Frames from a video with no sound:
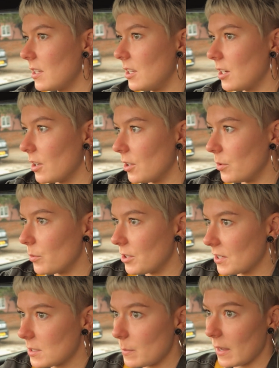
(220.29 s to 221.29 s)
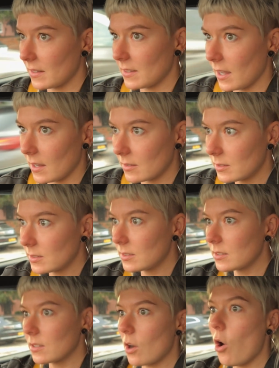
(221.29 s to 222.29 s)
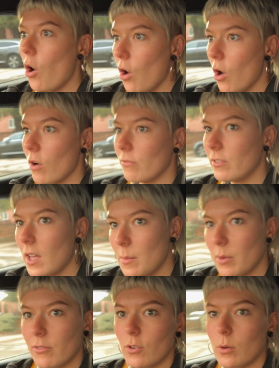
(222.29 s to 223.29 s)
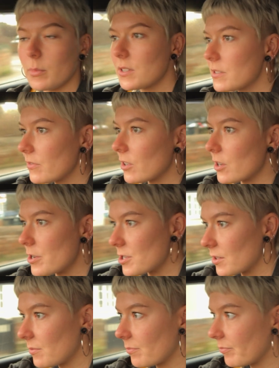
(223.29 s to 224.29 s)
you know, you would expect that of a performance version.